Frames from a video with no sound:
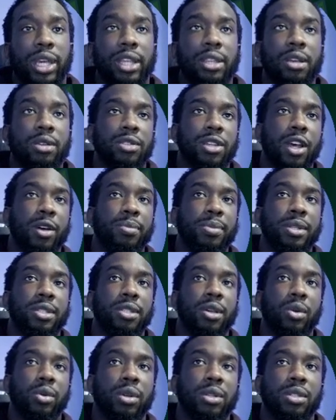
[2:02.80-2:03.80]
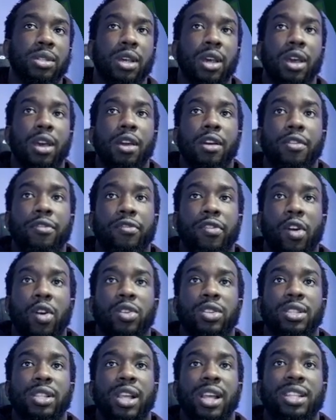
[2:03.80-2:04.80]
those LP tokens?
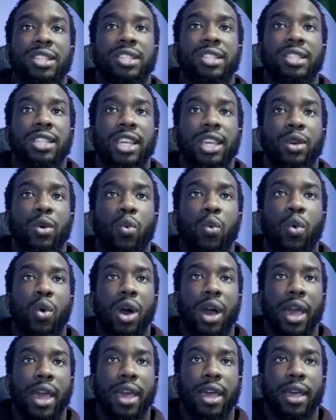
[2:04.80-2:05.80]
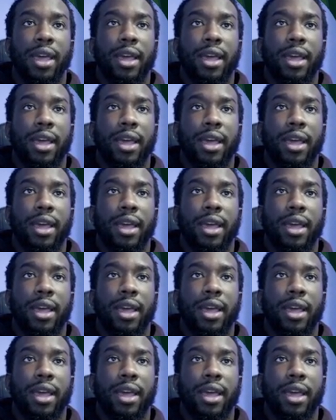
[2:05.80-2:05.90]
First, let's see what